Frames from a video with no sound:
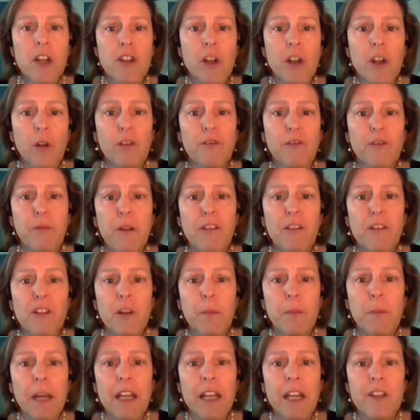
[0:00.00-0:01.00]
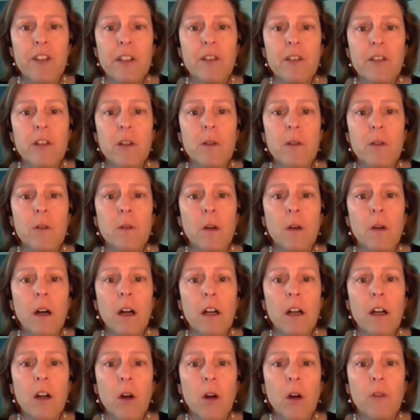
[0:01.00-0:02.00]
So for the patients who
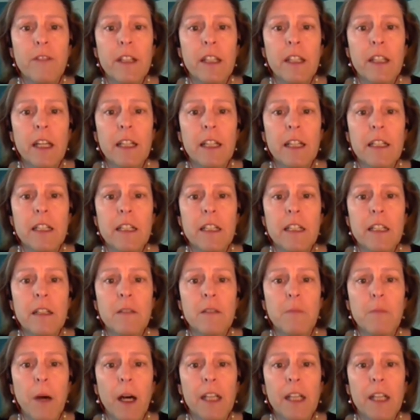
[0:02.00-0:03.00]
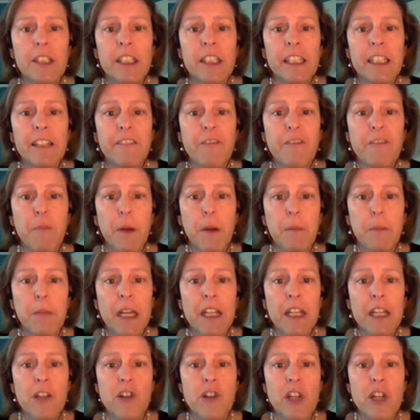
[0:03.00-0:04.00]
are COVID-19 positive but
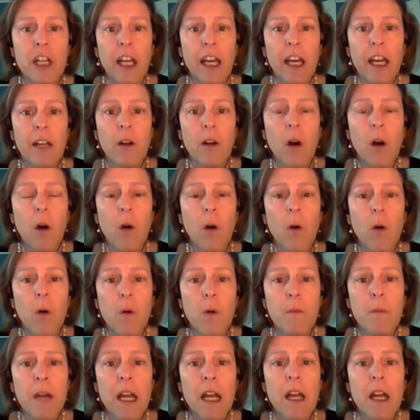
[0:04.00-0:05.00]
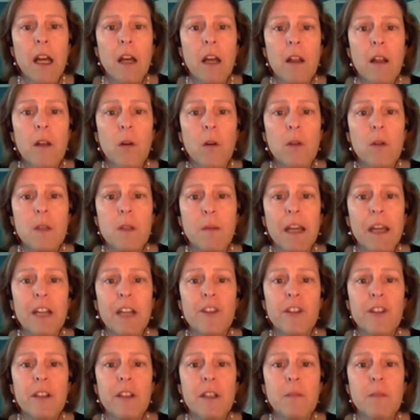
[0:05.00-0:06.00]
managing at home, those
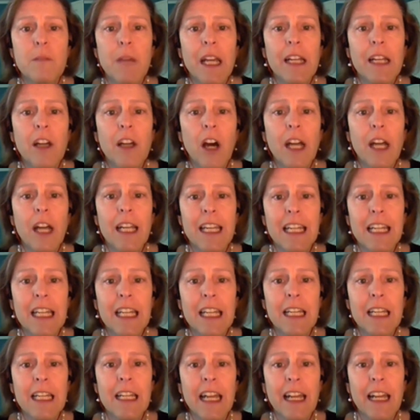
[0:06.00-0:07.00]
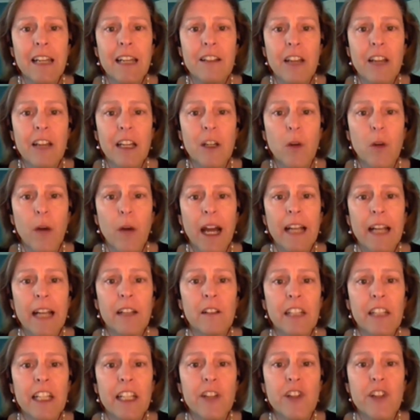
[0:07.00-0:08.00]
patients may not need
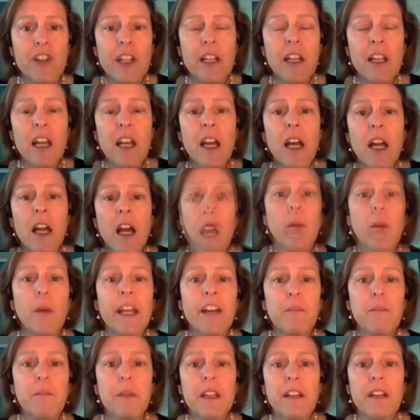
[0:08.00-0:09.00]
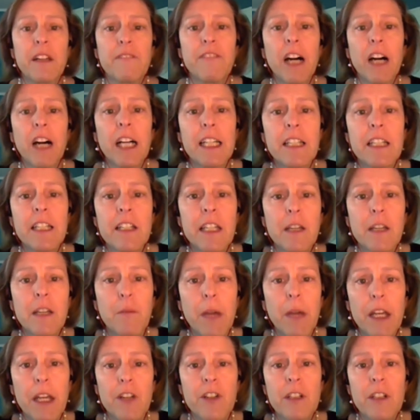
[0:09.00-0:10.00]
anticoagulation. We have been advising
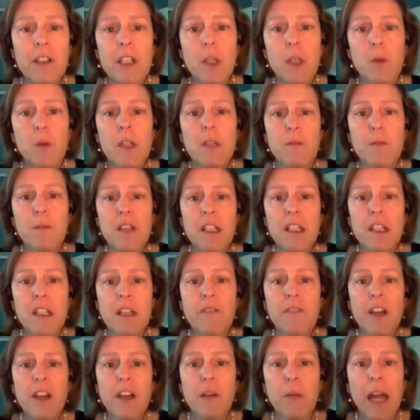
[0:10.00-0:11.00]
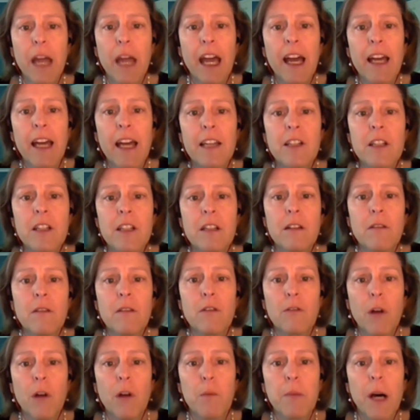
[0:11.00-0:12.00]
patients with specific past
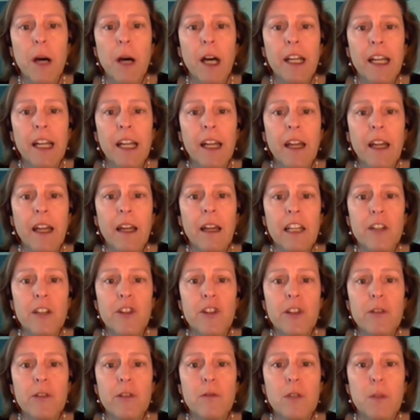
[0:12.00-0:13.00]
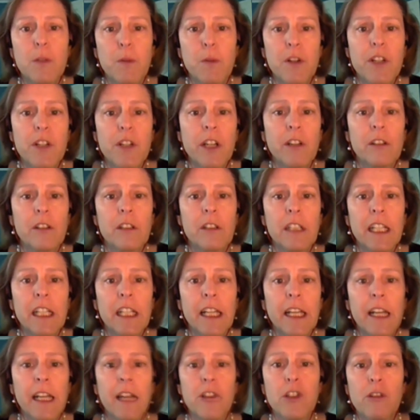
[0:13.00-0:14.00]
thrombotic issues,
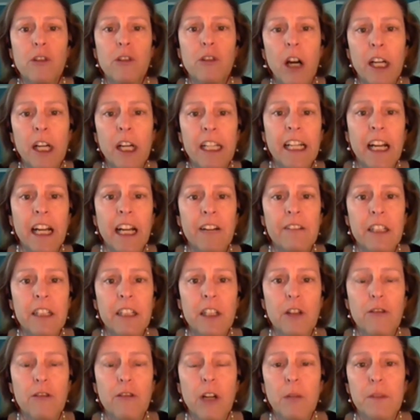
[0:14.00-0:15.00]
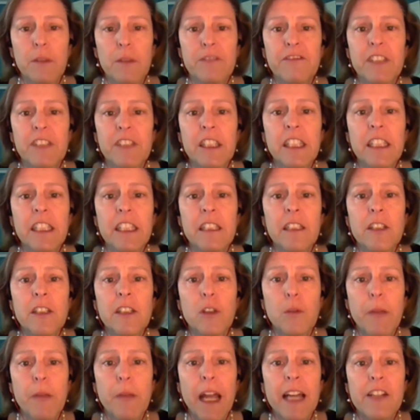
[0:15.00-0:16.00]
particularly strong inherited thrombophilias
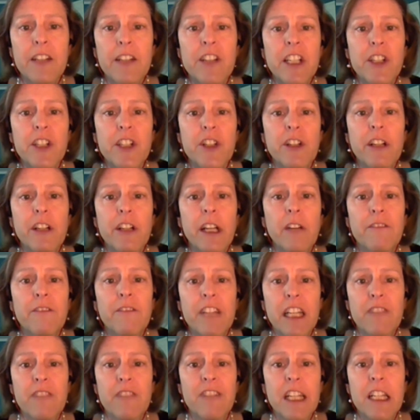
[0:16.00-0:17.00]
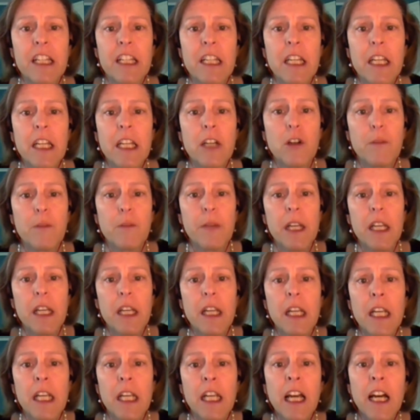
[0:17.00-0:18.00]
or past history of DVT or
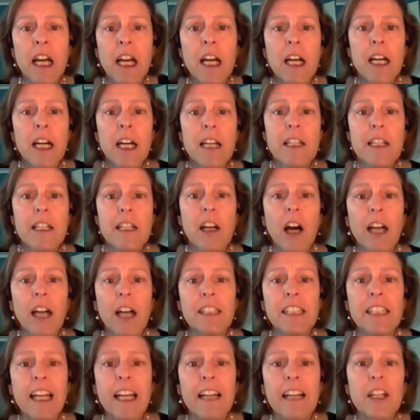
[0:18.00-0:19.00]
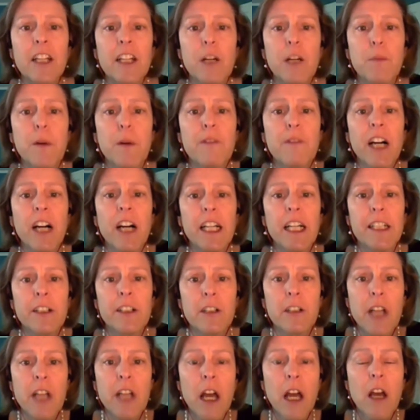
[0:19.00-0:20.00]
PE, to contact their
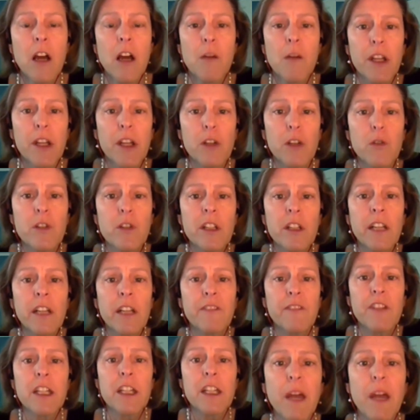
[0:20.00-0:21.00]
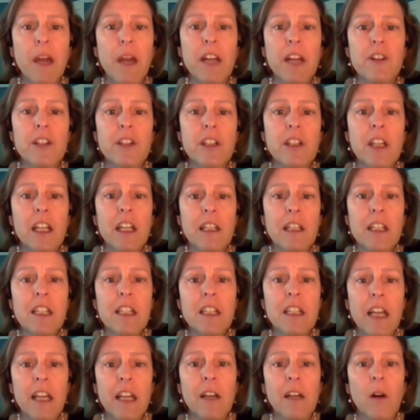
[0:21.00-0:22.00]
providers. But usually if patients can
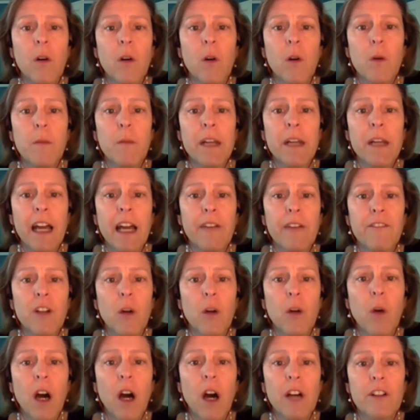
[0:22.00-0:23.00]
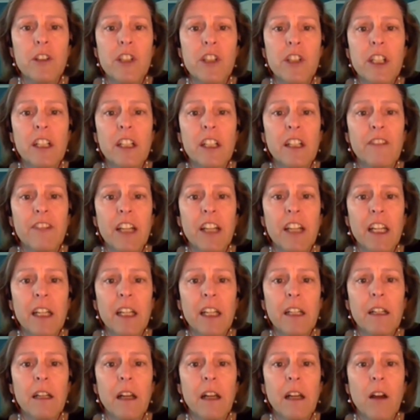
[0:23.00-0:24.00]
stay home and have no other
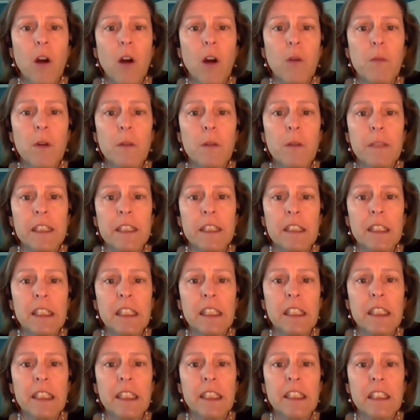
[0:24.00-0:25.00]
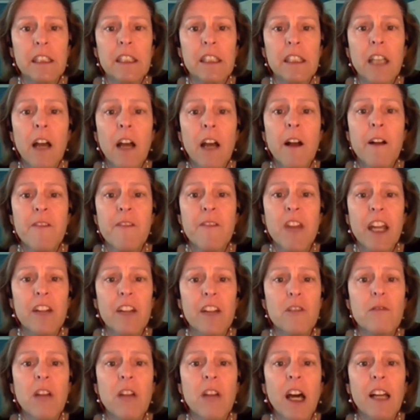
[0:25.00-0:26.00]
significant comorbid diseases, they
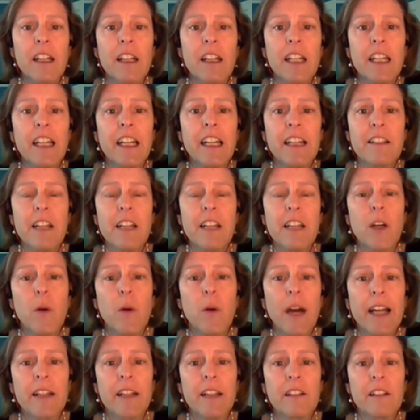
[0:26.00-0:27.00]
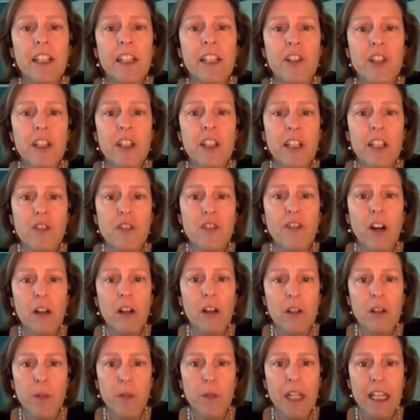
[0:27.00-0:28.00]
do not need anticoagulation as
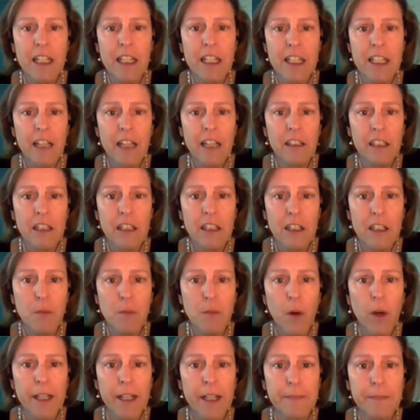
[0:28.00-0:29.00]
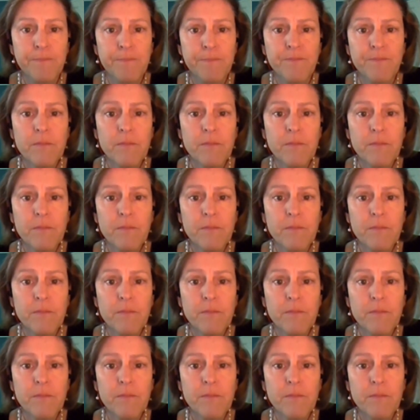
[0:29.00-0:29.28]
far as we can tell at this point.